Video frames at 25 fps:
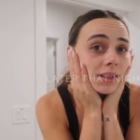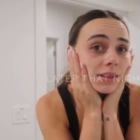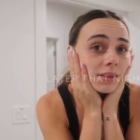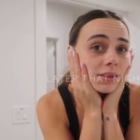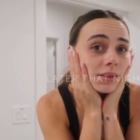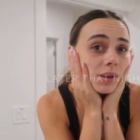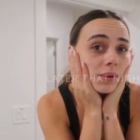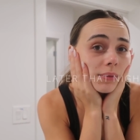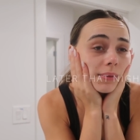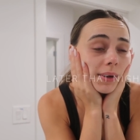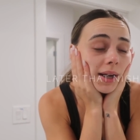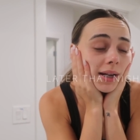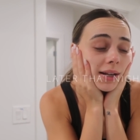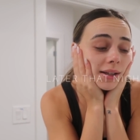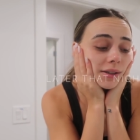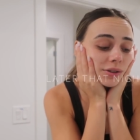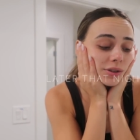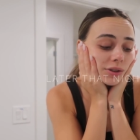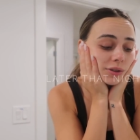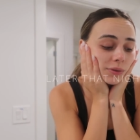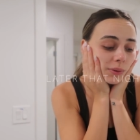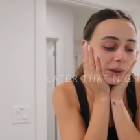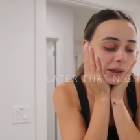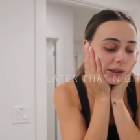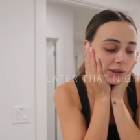is so red, I
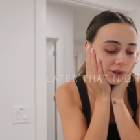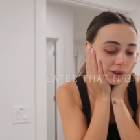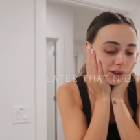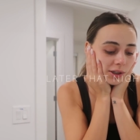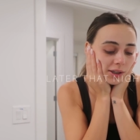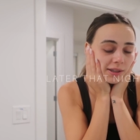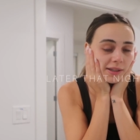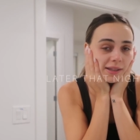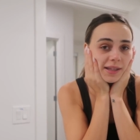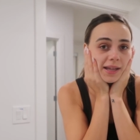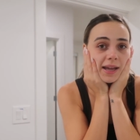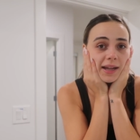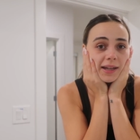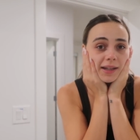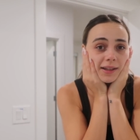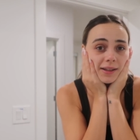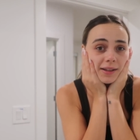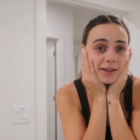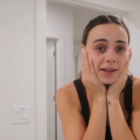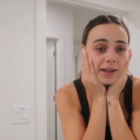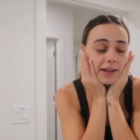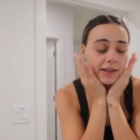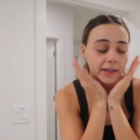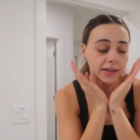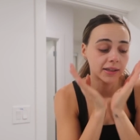just washed it. It's the end of
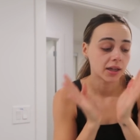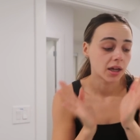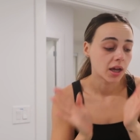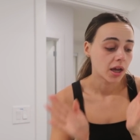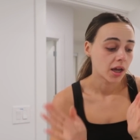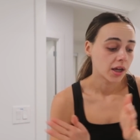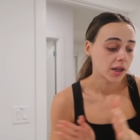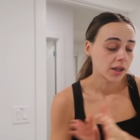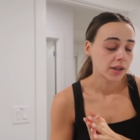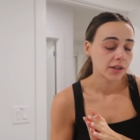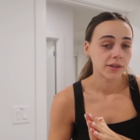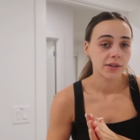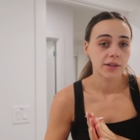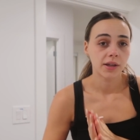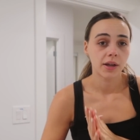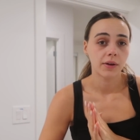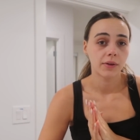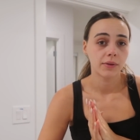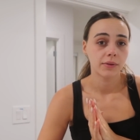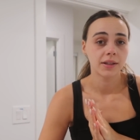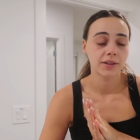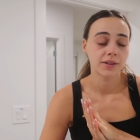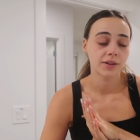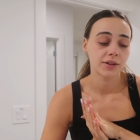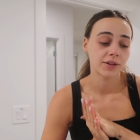the night,
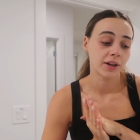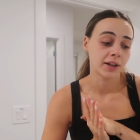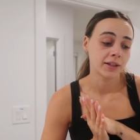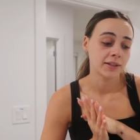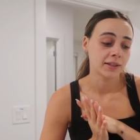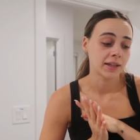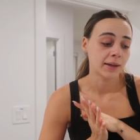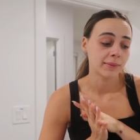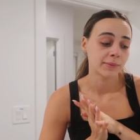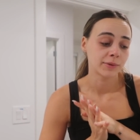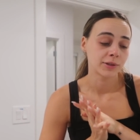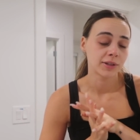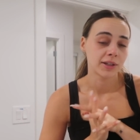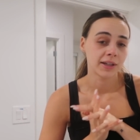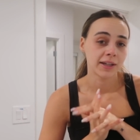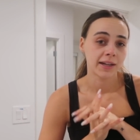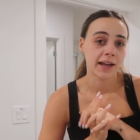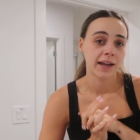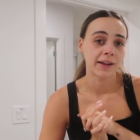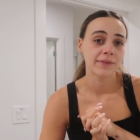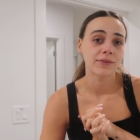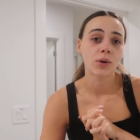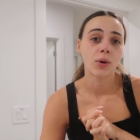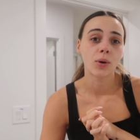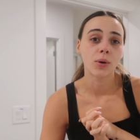so it's our nighttime routine.
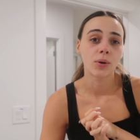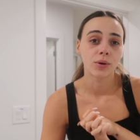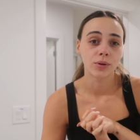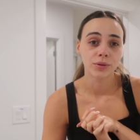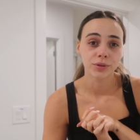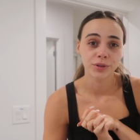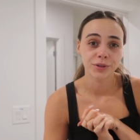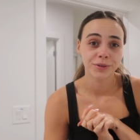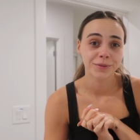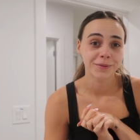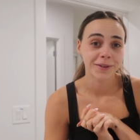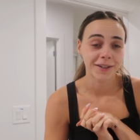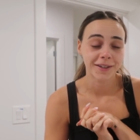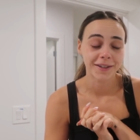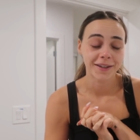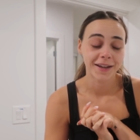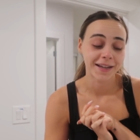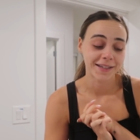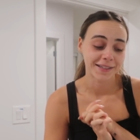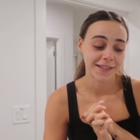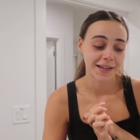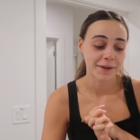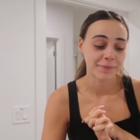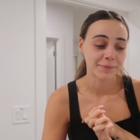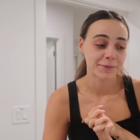I have a whole new
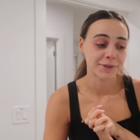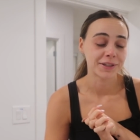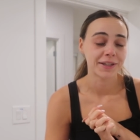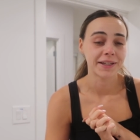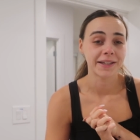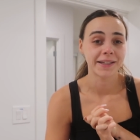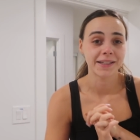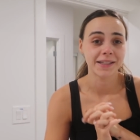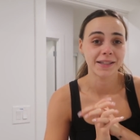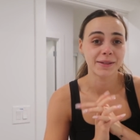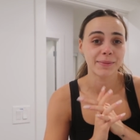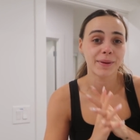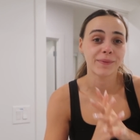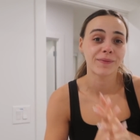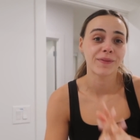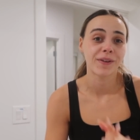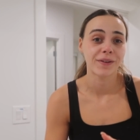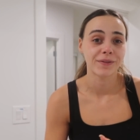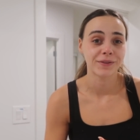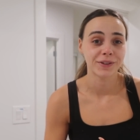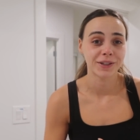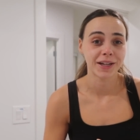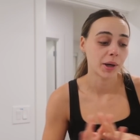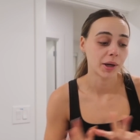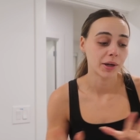nighttime routine. It's my
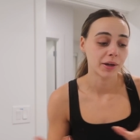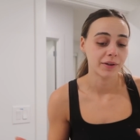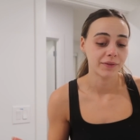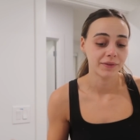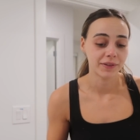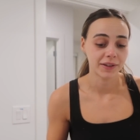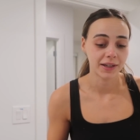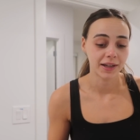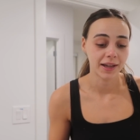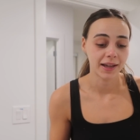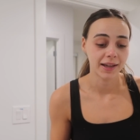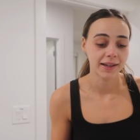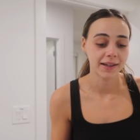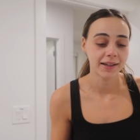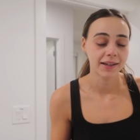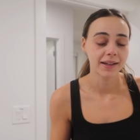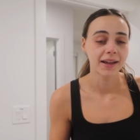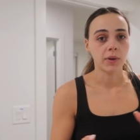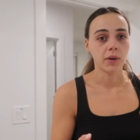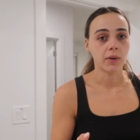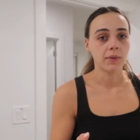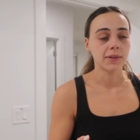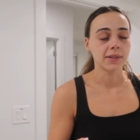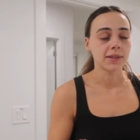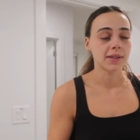favorite part of the night.
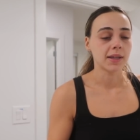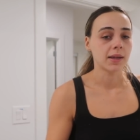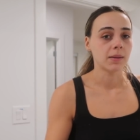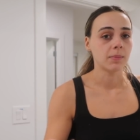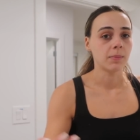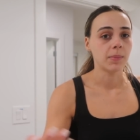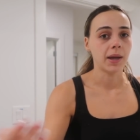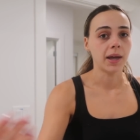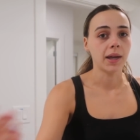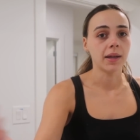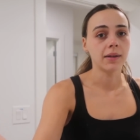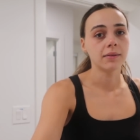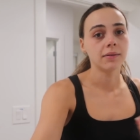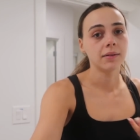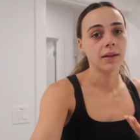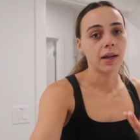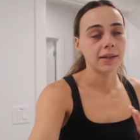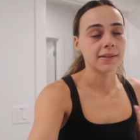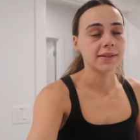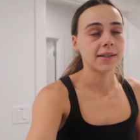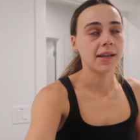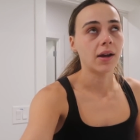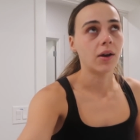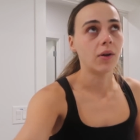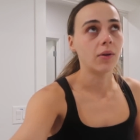We always lay in bed. I
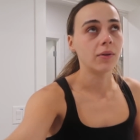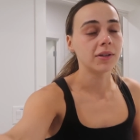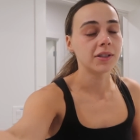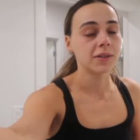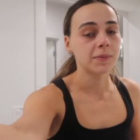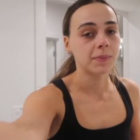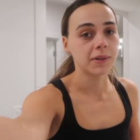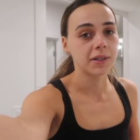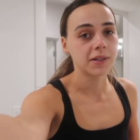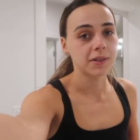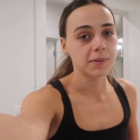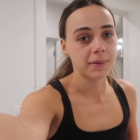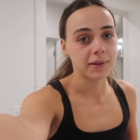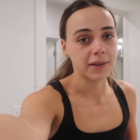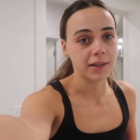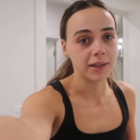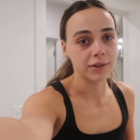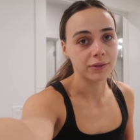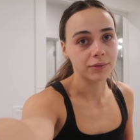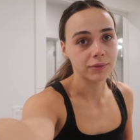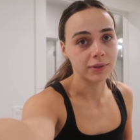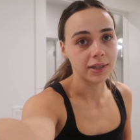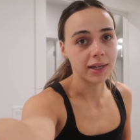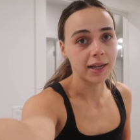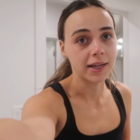say always, but it's been like three